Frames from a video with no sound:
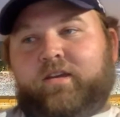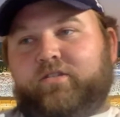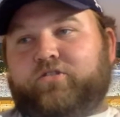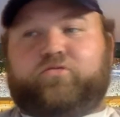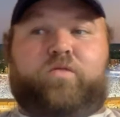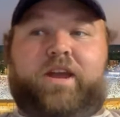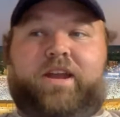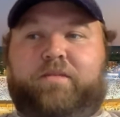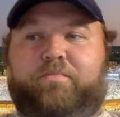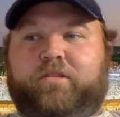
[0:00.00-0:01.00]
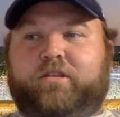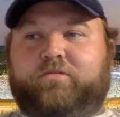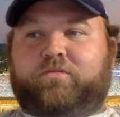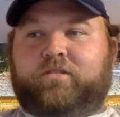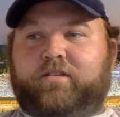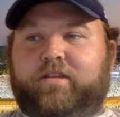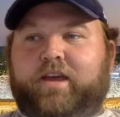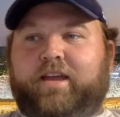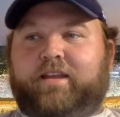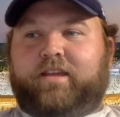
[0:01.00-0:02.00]
straight up in this one
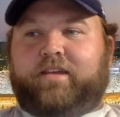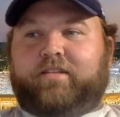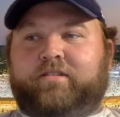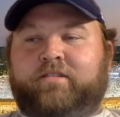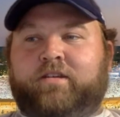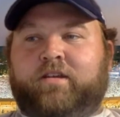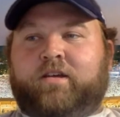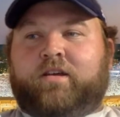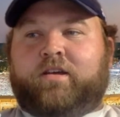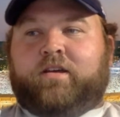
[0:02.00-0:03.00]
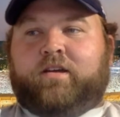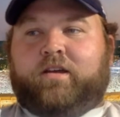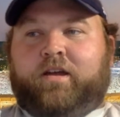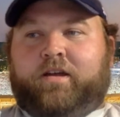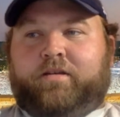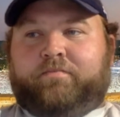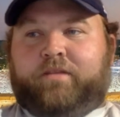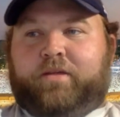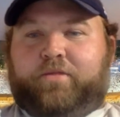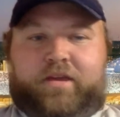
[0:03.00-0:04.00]
at Neyland.
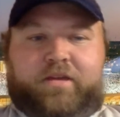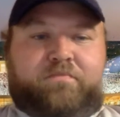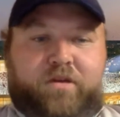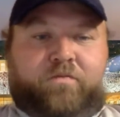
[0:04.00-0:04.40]
I think Milton